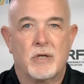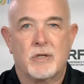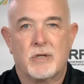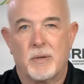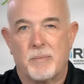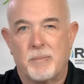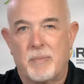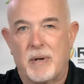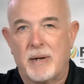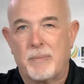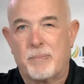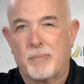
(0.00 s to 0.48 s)

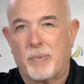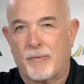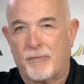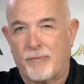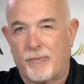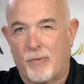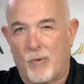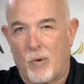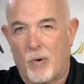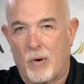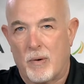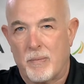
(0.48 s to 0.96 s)
to be
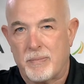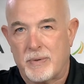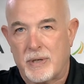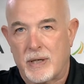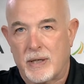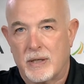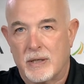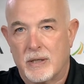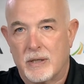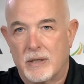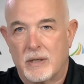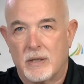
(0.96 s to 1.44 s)
performed
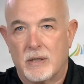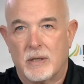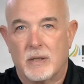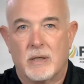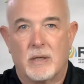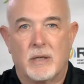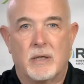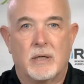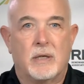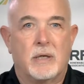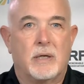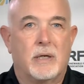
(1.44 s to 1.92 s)

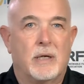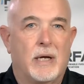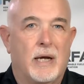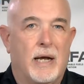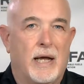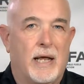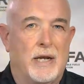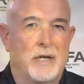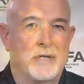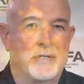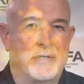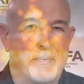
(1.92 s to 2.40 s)

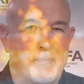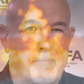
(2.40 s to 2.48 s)
it is